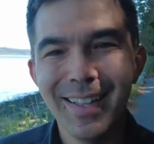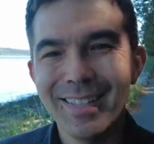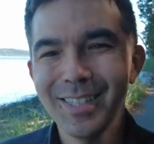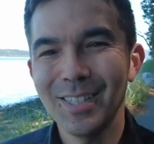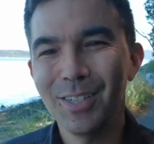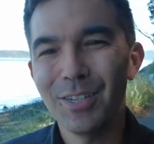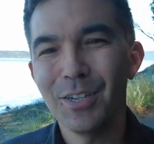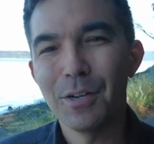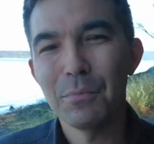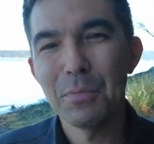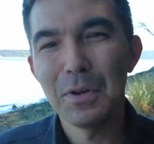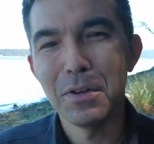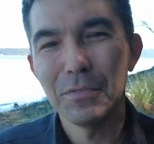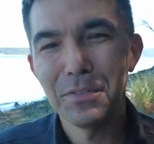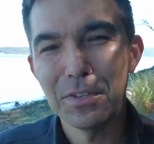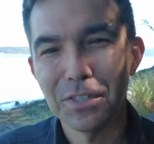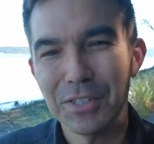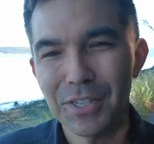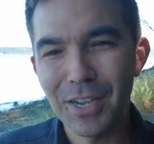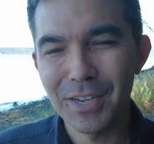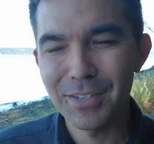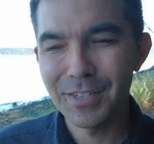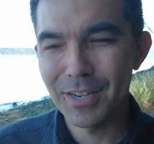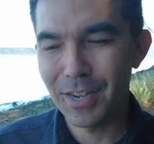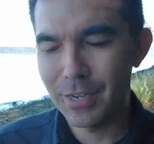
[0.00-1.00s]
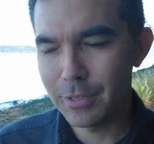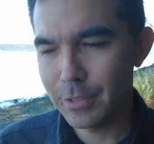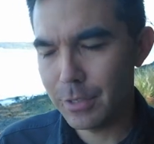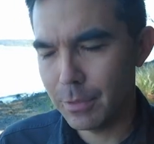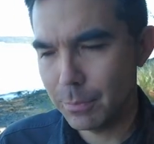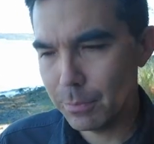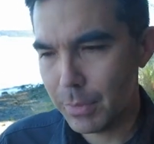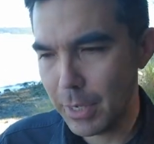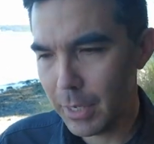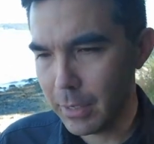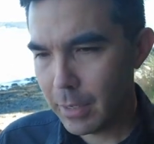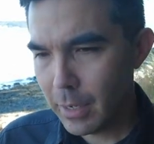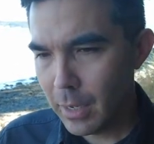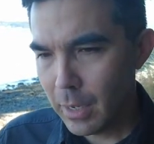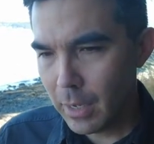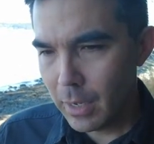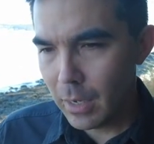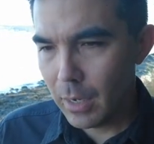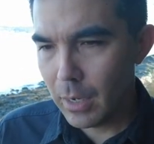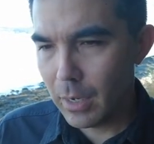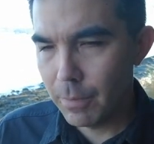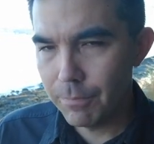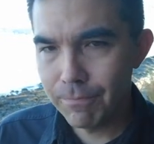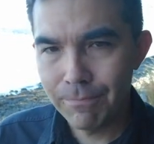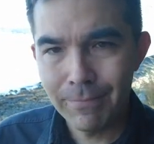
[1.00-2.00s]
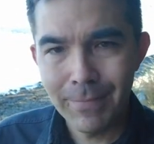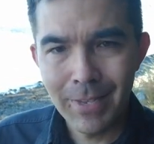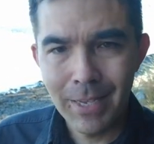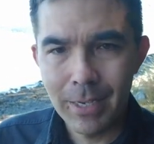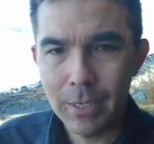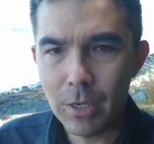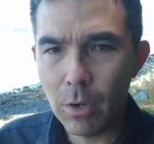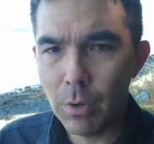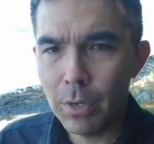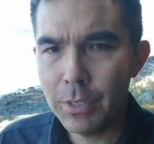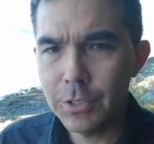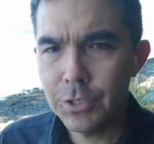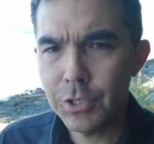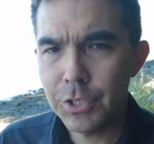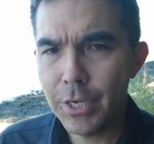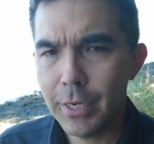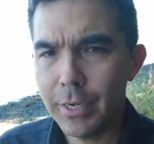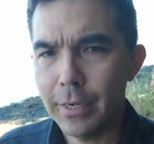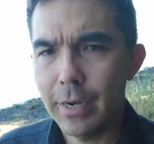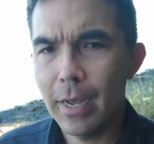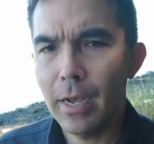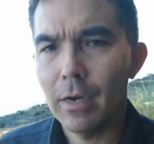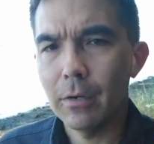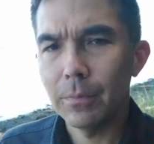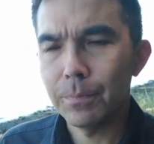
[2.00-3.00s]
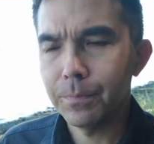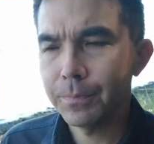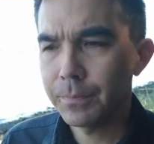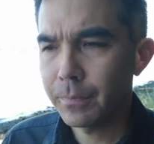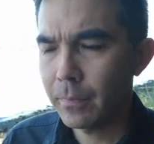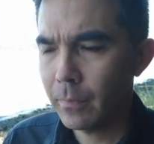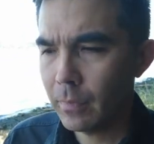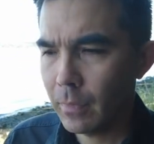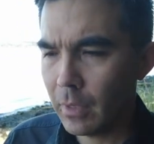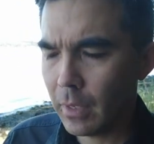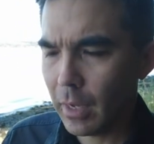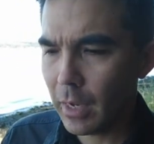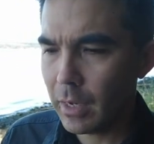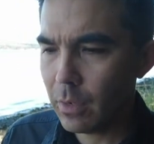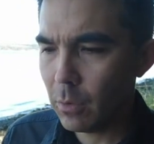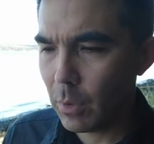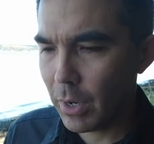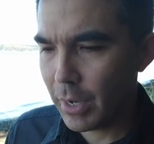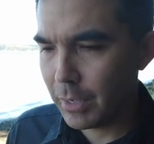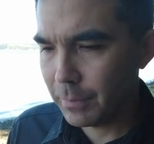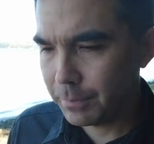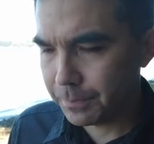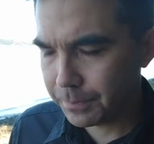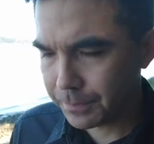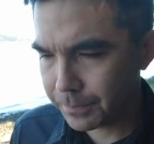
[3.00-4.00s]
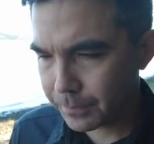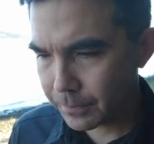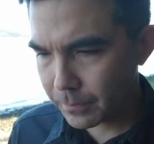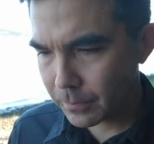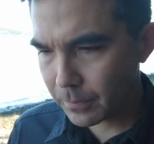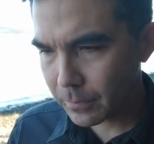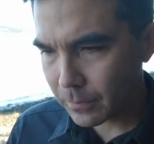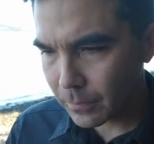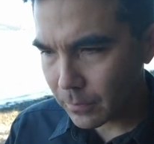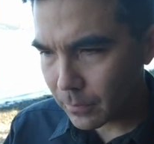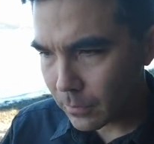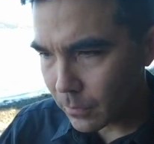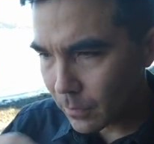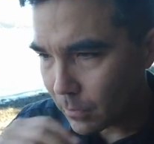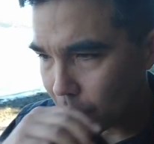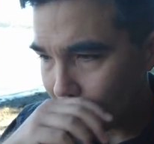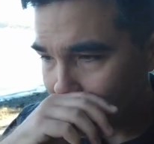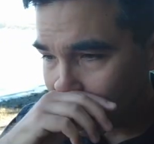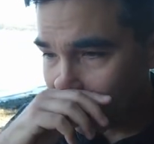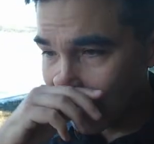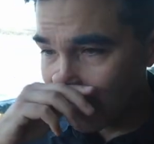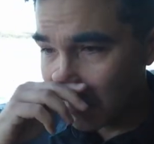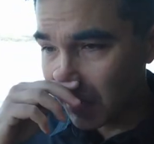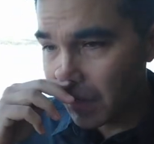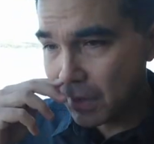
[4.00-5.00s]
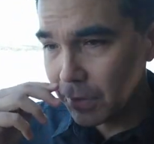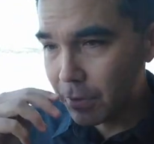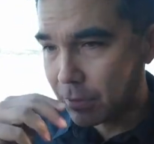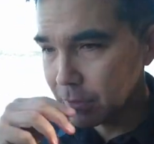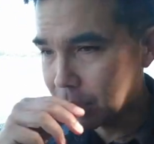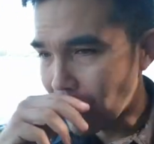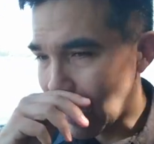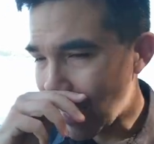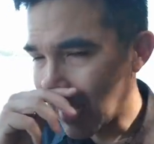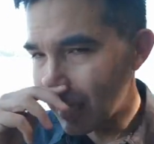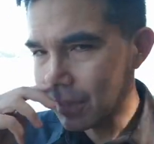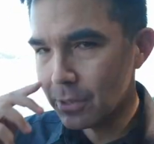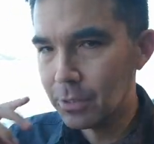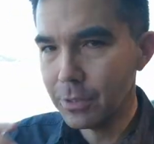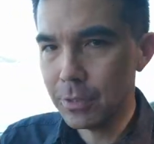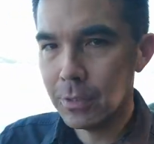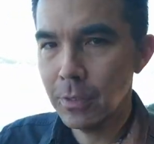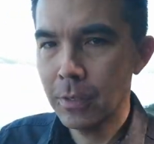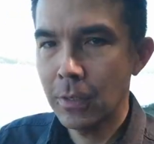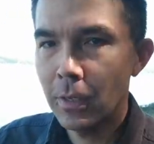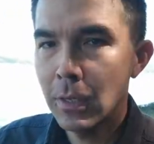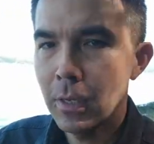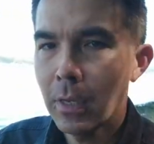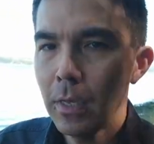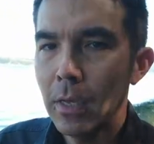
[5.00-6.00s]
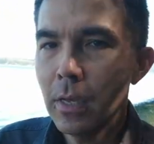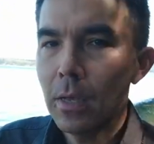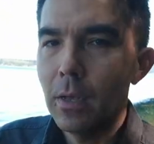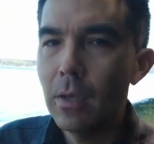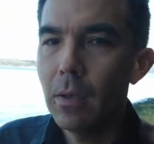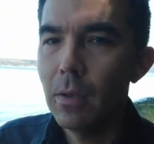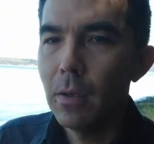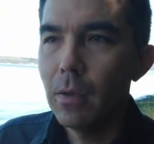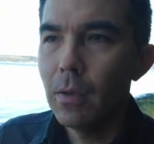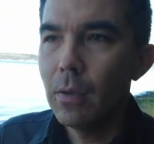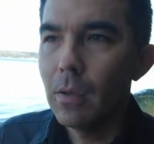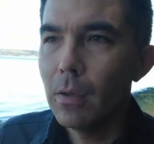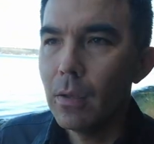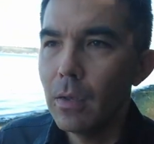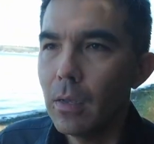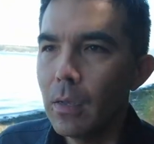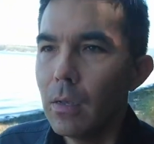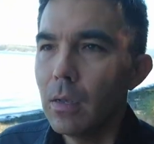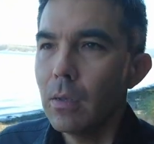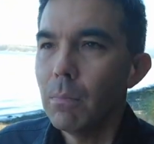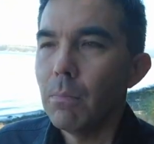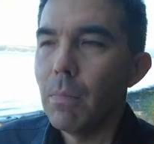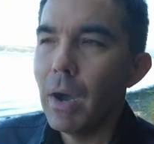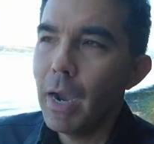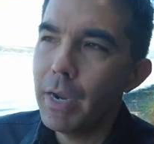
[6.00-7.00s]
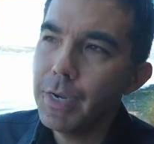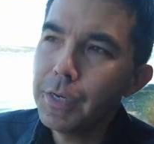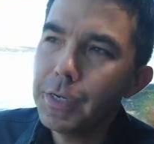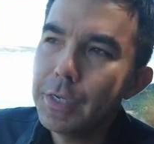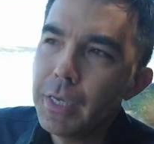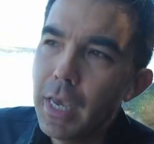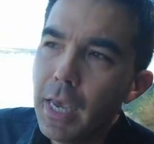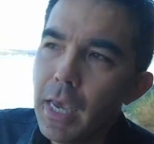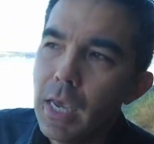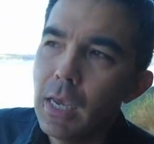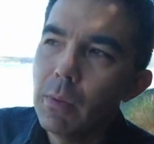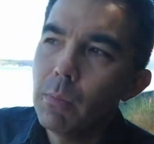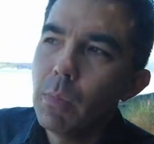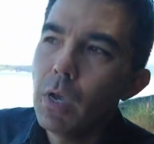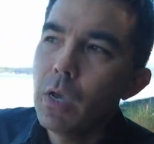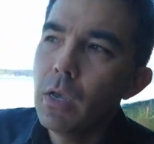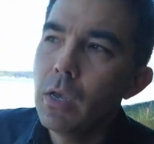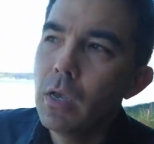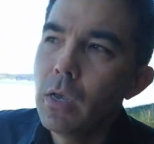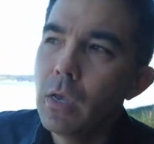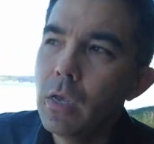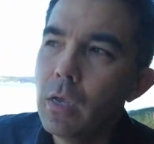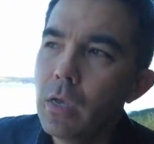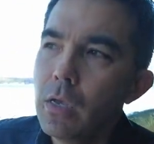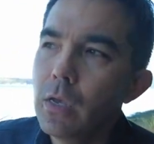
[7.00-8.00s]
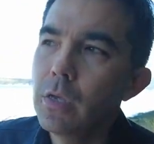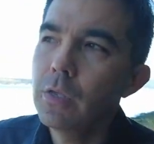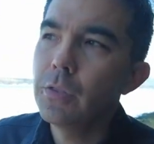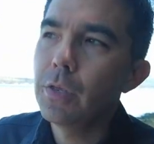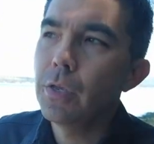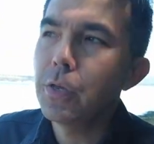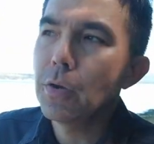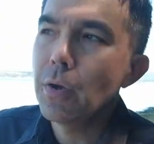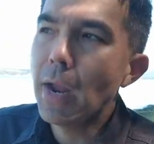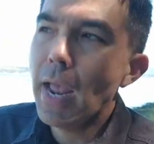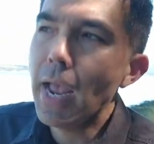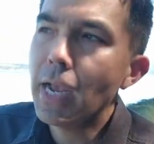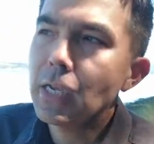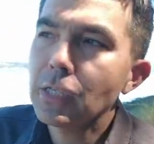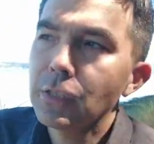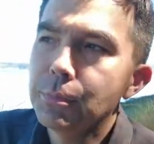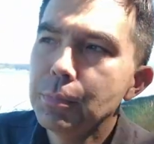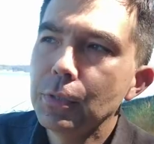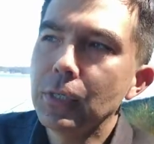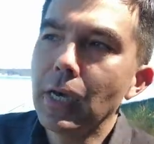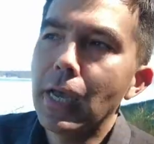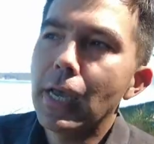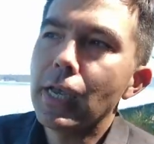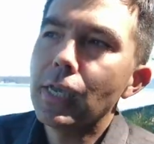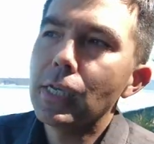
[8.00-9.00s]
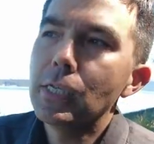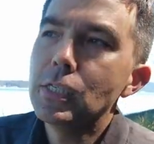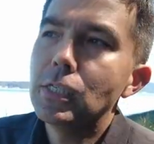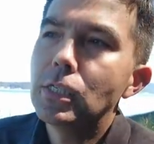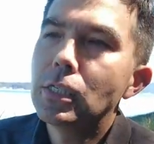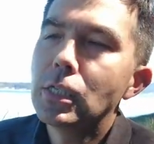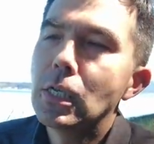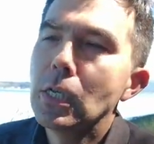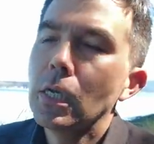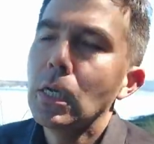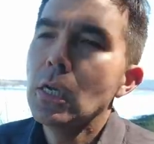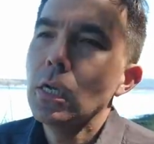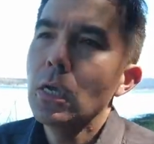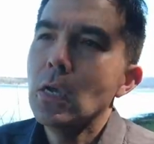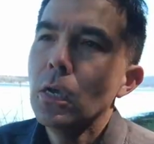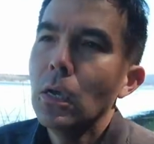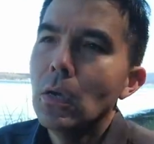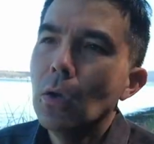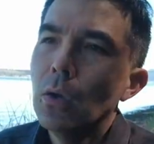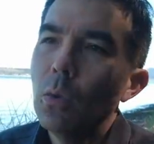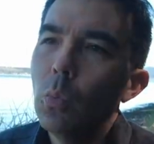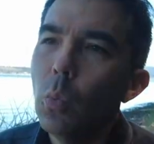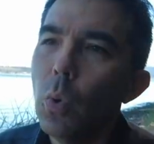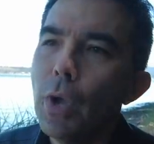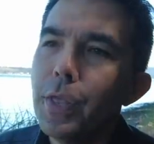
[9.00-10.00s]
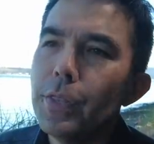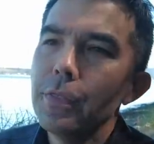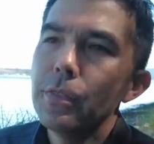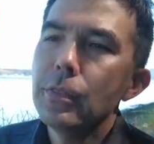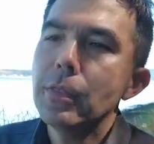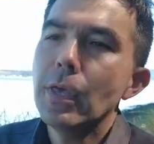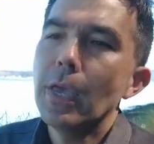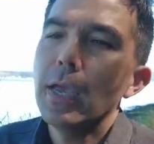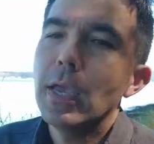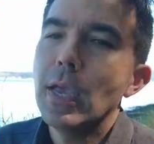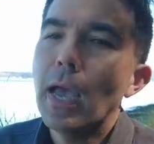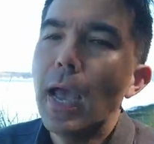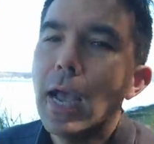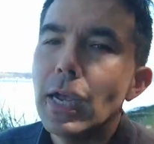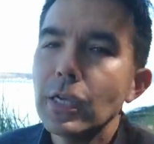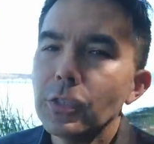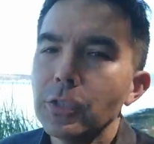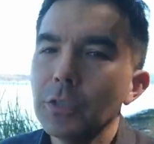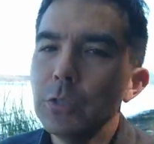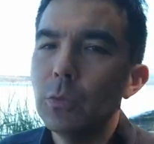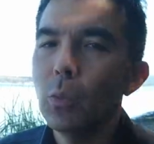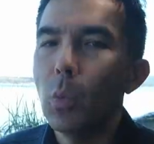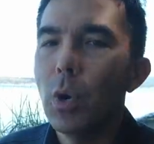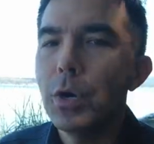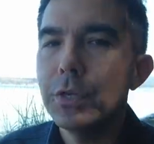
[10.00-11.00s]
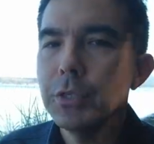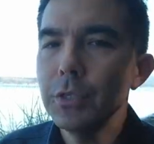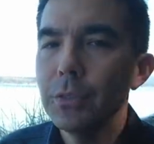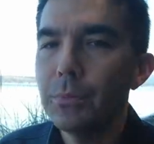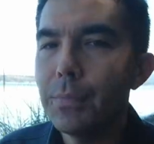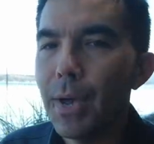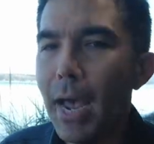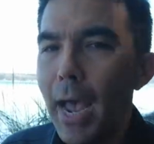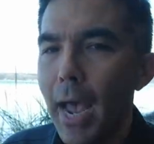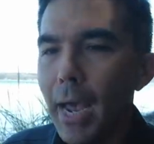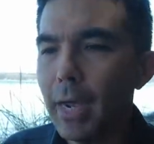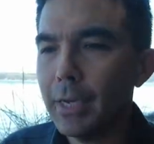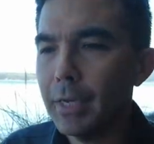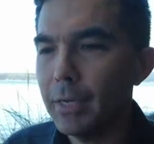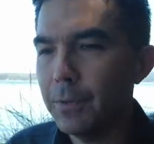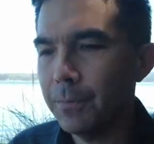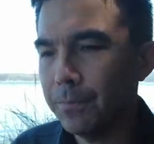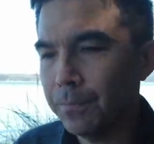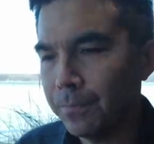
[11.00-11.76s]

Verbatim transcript: that's a little bit of a side tangent, but um, go ahead and check it out. Anyway, uh, the last mind game that your ex plays when they actually want you back